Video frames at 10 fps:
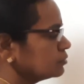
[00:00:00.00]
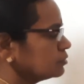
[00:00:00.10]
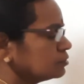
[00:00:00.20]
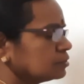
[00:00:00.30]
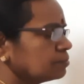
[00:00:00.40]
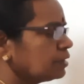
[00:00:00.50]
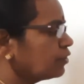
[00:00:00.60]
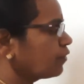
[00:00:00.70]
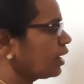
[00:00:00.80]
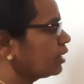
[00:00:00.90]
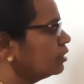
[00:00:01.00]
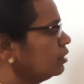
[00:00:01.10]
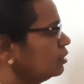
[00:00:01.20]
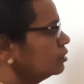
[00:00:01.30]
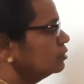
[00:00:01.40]
similar
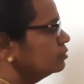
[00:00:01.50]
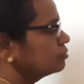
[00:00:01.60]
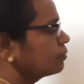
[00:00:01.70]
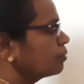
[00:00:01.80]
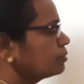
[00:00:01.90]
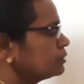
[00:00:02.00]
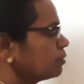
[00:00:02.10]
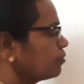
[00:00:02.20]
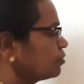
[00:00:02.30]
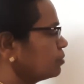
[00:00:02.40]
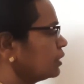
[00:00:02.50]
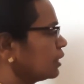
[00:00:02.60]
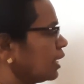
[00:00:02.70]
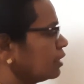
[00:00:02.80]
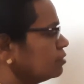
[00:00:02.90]
triangle. From the principle of similar
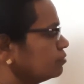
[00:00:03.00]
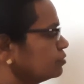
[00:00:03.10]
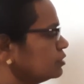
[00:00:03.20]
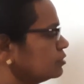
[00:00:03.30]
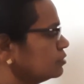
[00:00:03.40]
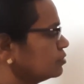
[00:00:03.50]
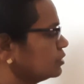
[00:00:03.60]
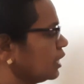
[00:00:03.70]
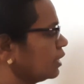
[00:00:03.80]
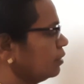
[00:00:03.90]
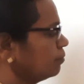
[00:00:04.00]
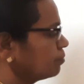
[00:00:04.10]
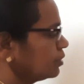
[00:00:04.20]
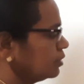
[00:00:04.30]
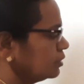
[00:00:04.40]
triangles, this is 10.
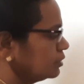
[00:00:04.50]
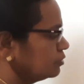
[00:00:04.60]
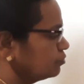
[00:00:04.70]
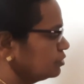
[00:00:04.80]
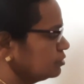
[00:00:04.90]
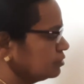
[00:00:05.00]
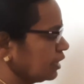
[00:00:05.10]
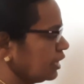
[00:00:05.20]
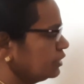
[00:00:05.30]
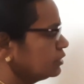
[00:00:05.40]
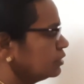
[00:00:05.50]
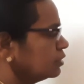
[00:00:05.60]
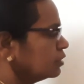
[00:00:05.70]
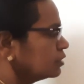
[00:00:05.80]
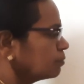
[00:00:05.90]
This is
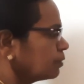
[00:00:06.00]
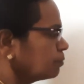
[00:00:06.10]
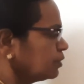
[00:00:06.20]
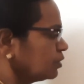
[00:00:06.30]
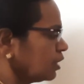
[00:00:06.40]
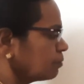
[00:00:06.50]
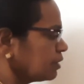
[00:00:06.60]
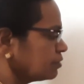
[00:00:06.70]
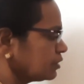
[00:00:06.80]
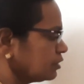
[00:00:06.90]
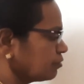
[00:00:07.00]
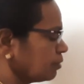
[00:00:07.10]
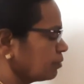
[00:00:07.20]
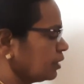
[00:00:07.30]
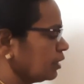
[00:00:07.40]
8. The perpendicular bisector
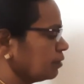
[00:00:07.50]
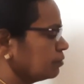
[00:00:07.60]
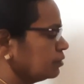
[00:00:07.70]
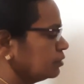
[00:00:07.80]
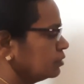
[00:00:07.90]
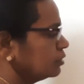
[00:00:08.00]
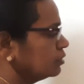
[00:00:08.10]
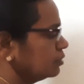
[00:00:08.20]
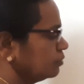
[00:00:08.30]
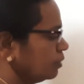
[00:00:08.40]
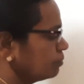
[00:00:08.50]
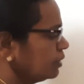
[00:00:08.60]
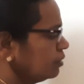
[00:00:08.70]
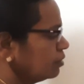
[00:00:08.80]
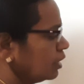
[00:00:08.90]
from here will
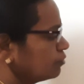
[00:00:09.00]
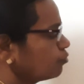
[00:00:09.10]
be at